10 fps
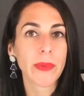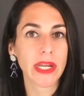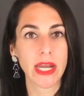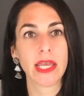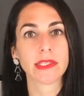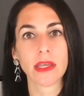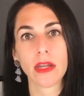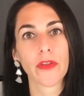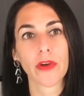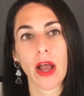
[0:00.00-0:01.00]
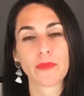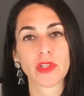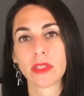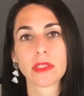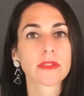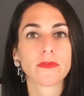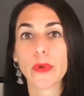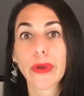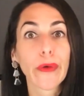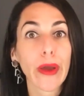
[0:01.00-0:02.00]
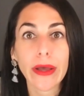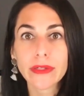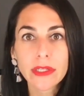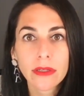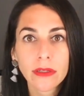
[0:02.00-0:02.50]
but it is another option that's floating around.